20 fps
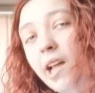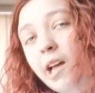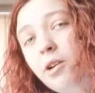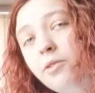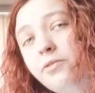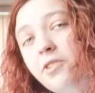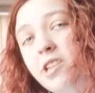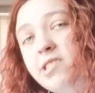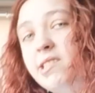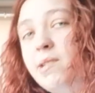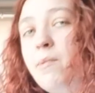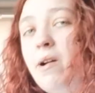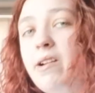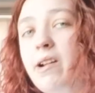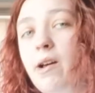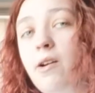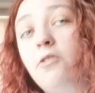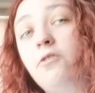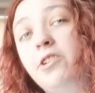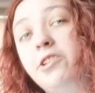round,
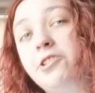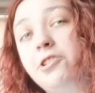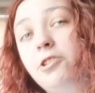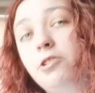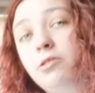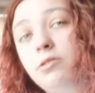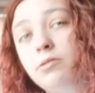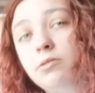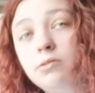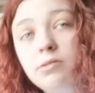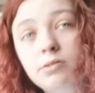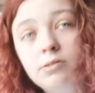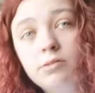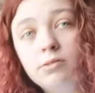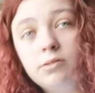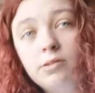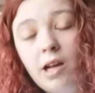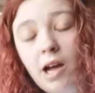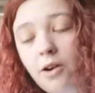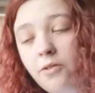our original
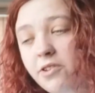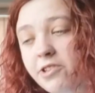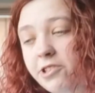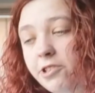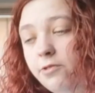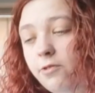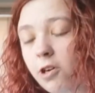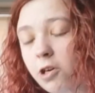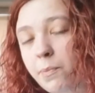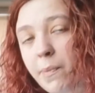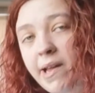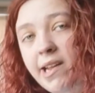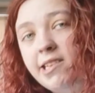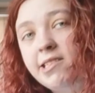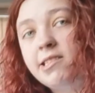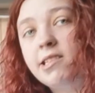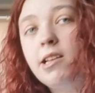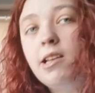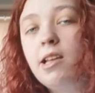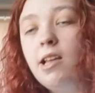rock
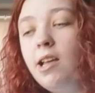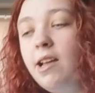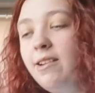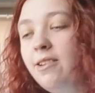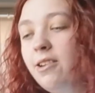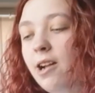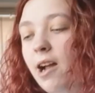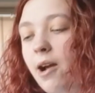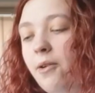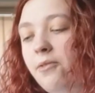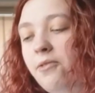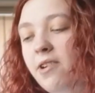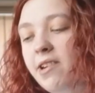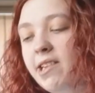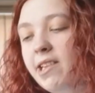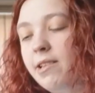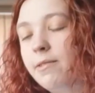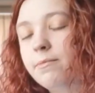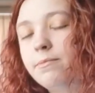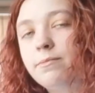beat. Are we
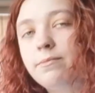ready?